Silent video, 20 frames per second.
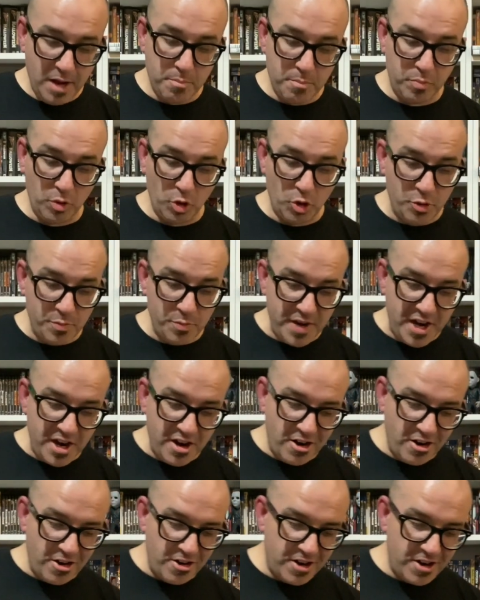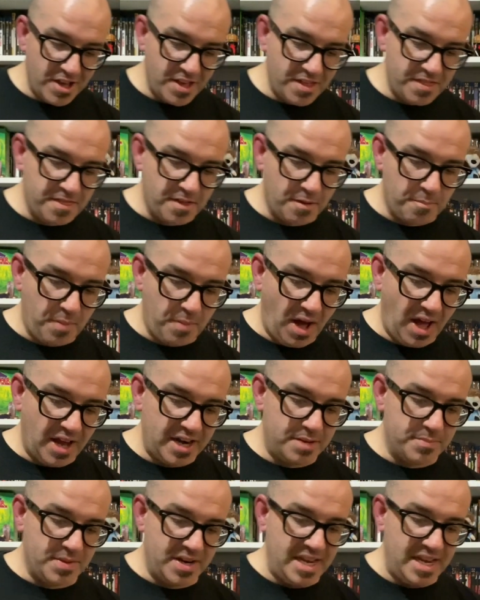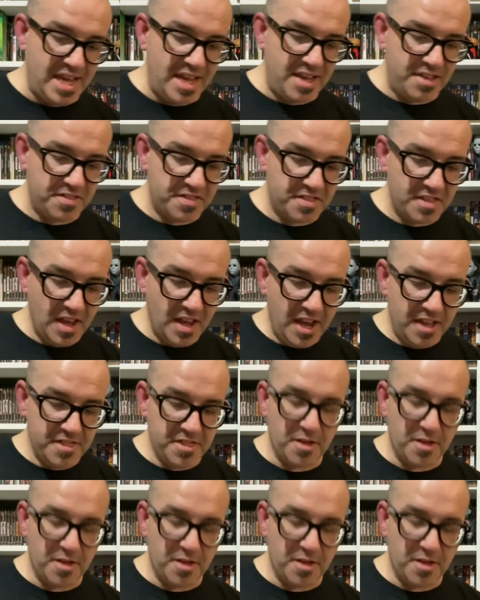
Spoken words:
Bluebeard, The Body Beneath, The